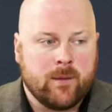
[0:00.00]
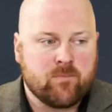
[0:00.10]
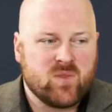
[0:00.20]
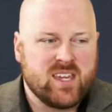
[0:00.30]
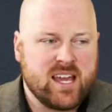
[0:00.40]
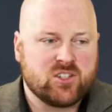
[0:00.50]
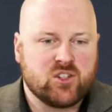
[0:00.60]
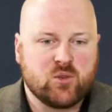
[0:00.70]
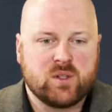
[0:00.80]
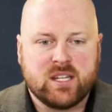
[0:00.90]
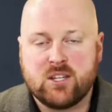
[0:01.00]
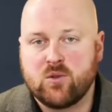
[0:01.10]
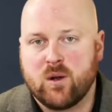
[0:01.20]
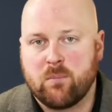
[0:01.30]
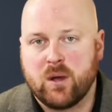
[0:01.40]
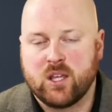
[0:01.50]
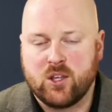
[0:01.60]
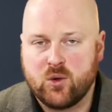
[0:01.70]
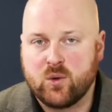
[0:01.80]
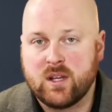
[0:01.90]
Yes, you did do it, but
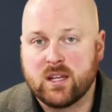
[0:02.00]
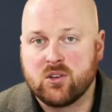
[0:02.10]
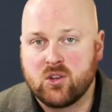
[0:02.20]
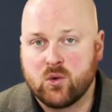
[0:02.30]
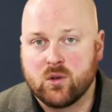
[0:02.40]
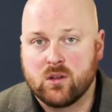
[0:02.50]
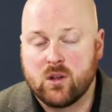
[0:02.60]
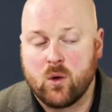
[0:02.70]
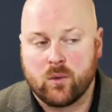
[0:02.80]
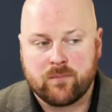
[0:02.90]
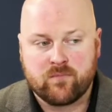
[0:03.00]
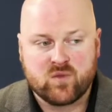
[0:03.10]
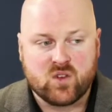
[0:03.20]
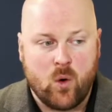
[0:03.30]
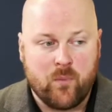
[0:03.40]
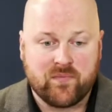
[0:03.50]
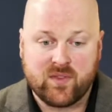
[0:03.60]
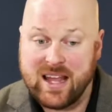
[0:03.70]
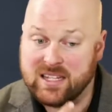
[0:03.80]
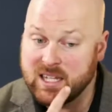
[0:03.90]
you didn't do it alone. So
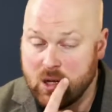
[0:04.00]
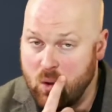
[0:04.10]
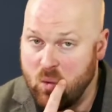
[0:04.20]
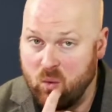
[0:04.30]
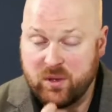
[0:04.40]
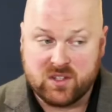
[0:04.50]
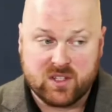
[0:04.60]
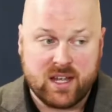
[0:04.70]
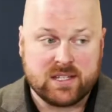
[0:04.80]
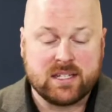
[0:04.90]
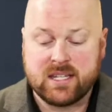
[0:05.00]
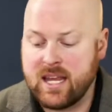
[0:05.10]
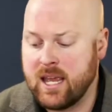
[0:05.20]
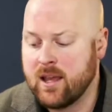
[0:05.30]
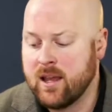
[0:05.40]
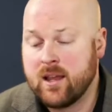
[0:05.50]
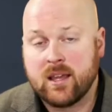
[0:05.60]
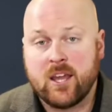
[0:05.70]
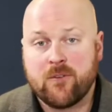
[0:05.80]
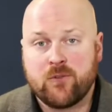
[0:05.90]
that's kind of what we'll be discussing today.
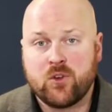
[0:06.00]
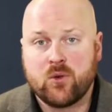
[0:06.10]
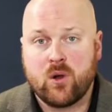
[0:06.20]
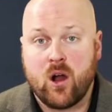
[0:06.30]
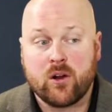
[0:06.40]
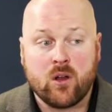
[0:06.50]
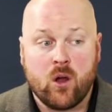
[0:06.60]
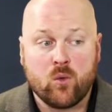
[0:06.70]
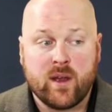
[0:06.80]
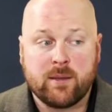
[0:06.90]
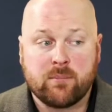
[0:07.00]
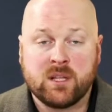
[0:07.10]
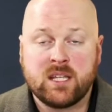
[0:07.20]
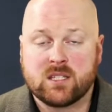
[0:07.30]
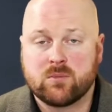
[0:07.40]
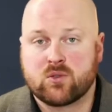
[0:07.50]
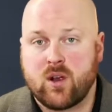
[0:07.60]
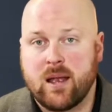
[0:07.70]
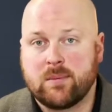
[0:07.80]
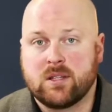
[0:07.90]
If you aren't already, please
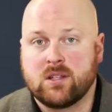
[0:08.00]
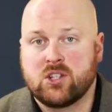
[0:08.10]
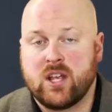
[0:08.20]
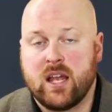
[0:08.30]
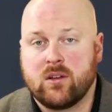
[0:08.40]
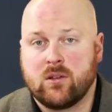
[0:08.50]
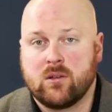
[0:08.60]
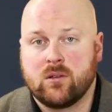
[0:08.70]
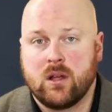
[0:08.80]
subscribe to the channel.